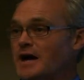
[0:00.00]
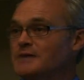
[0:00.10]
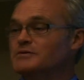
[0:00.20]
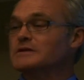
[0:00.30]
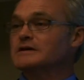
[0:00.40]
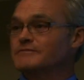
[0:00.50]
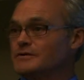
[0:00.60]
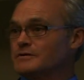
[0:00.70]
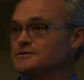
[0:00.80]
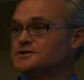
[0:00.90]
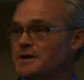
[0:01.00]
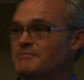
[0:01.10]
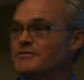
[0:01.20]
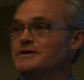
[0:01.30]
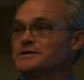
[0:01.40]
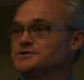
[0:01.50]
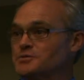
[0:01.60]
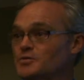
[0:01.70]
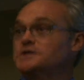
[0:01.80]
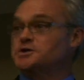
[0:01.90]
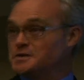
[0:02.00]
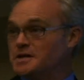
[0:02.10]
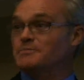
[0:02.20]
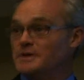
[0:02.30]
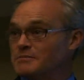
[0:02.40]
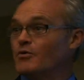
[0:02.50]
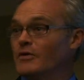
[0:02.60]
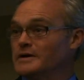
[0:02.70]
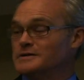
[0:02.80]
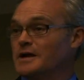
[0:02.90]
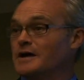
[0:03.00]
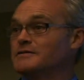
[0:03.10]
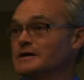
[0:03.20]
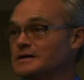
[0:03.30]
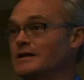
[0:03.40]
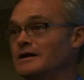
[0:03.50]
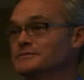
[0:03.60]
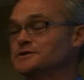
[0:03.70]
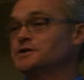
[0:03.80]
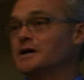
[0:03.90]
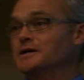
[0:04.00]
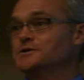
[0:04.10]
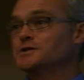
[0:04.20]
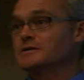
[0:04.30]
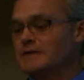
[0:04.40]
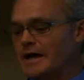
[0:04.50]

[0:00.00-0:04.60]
I believe there are some things that reach a tipping point, and I think climate change and,